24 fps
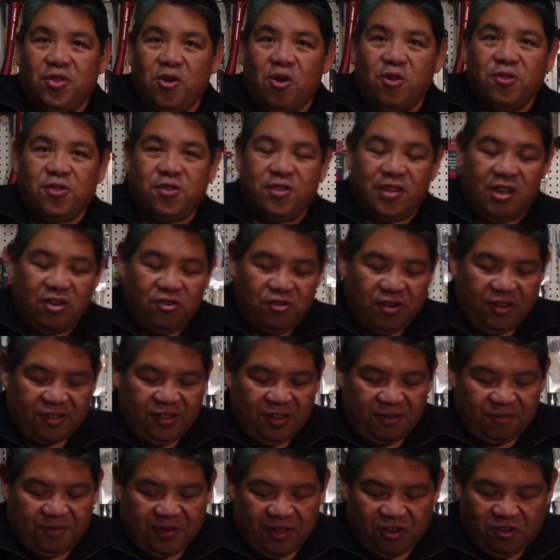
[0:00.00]
of also the
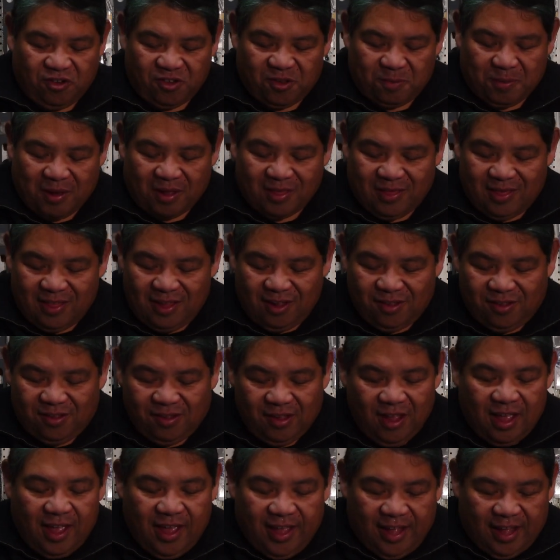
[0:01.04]
interesting features about this
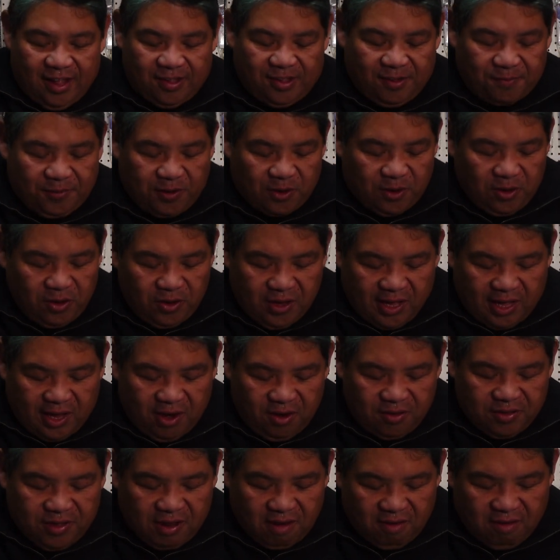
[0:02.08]
is if you look
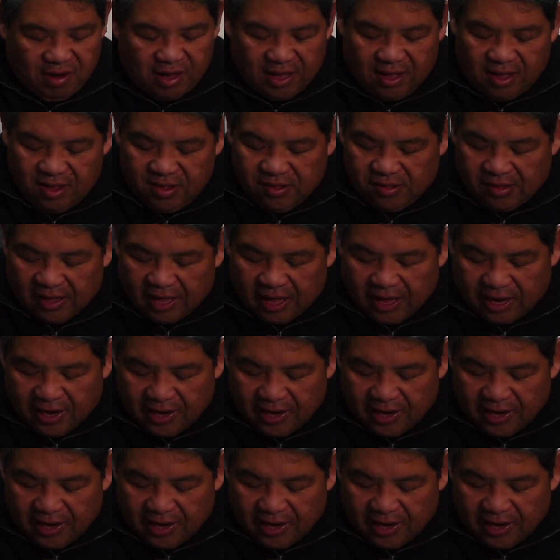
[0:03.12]
here, there is a